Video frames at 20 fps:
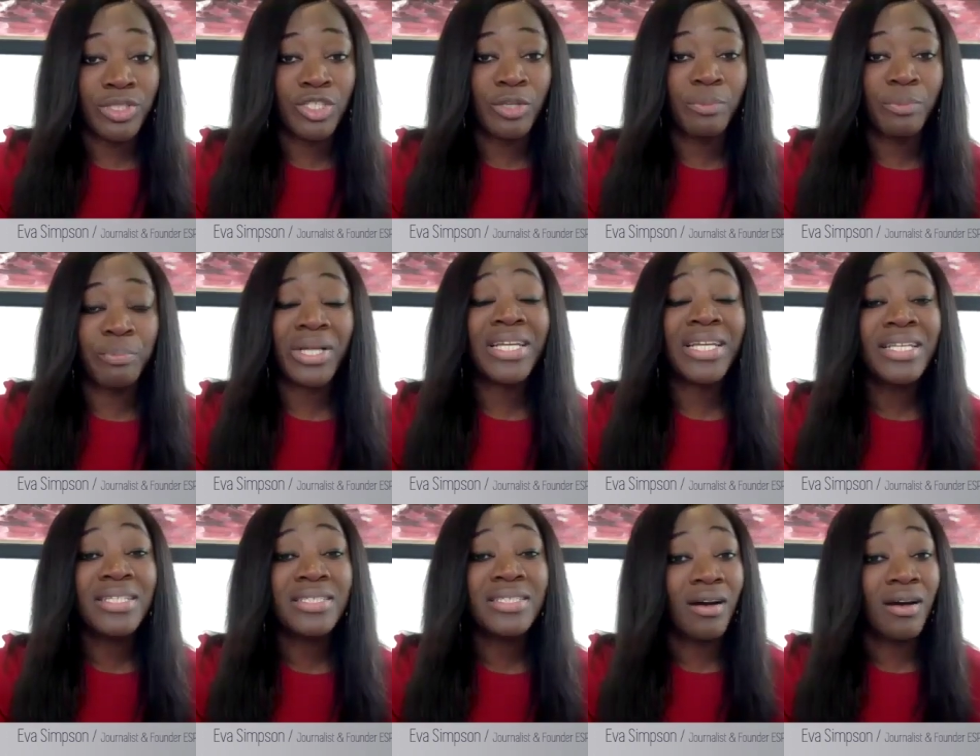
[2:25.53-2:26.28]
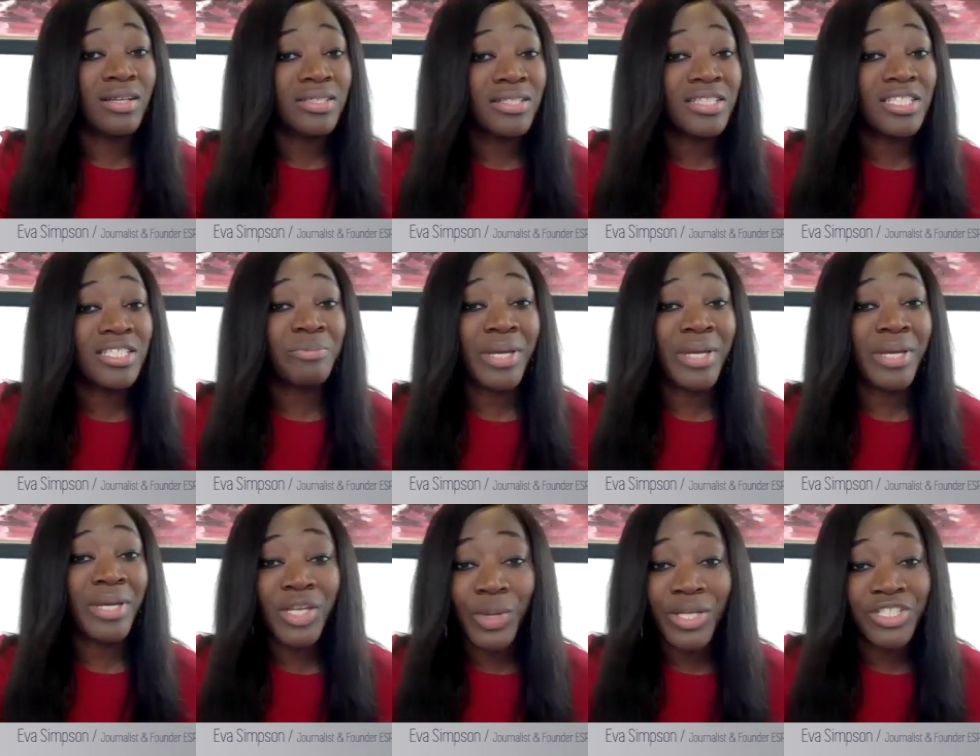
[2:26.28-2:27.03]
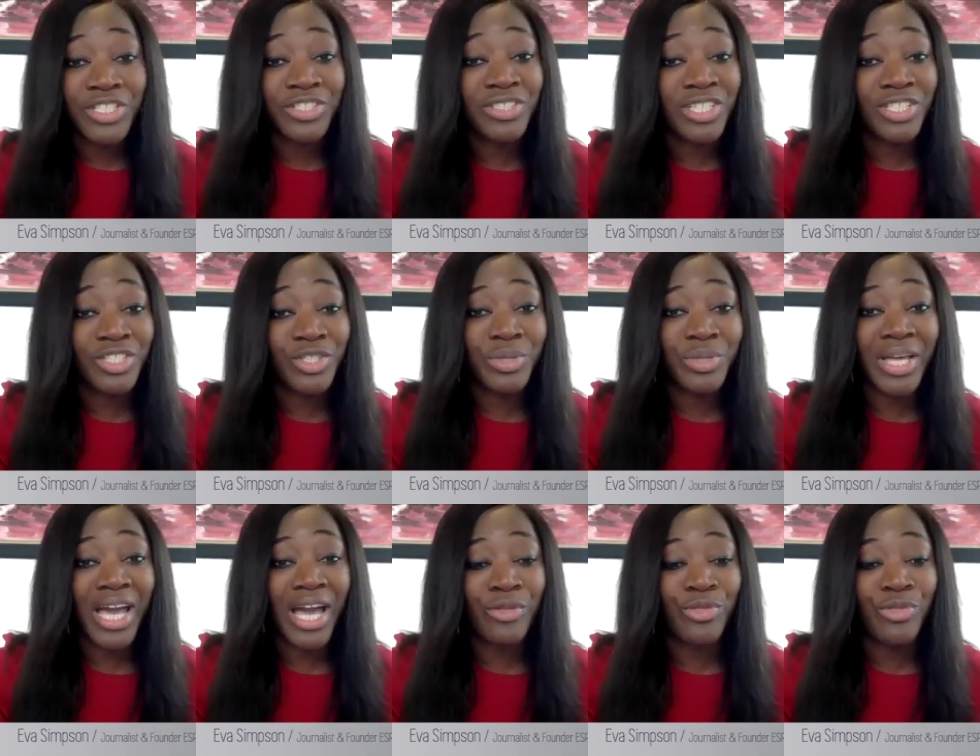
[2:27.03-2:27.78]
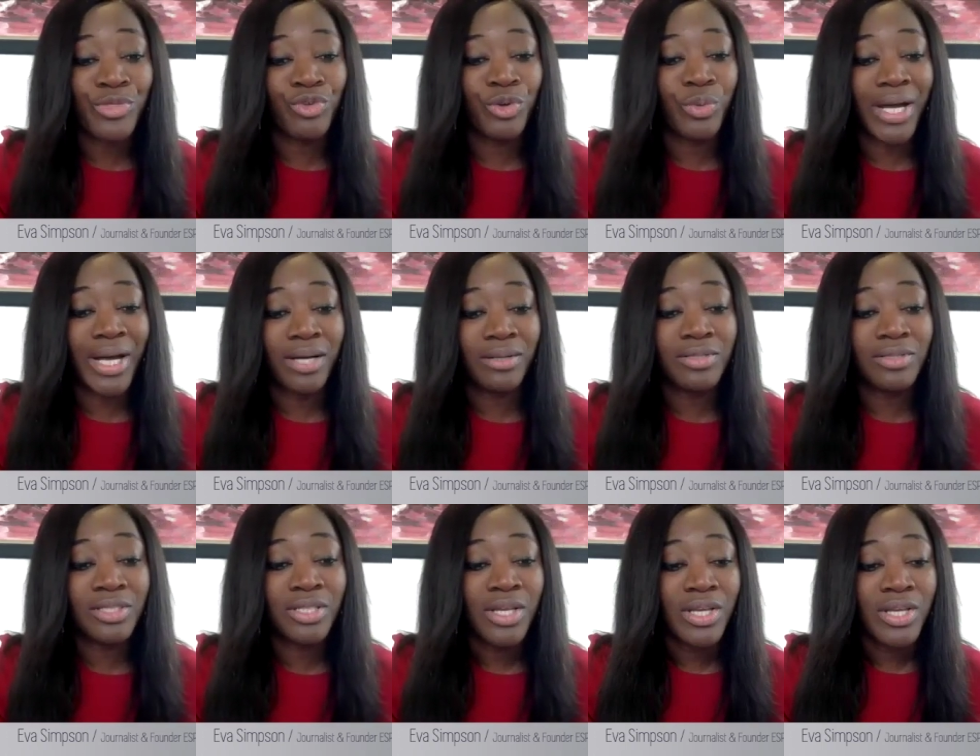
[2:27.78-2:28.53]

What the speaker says: So please ask as many questions as you can throughout.